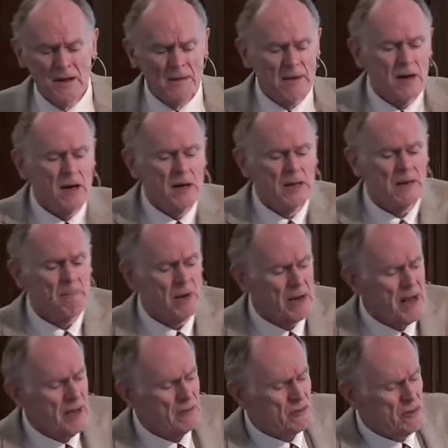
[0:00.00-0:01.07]
But
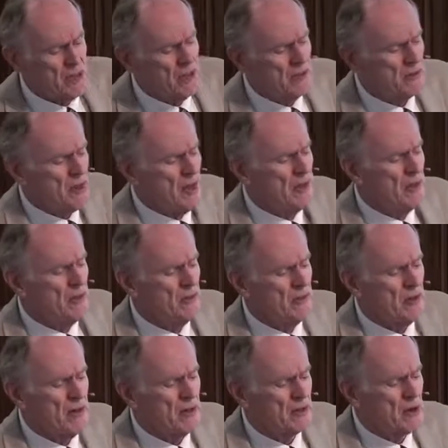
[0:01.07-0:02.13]
as he
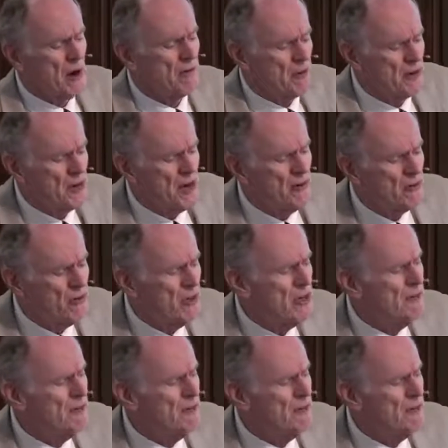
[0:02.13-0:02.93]
attended congregation,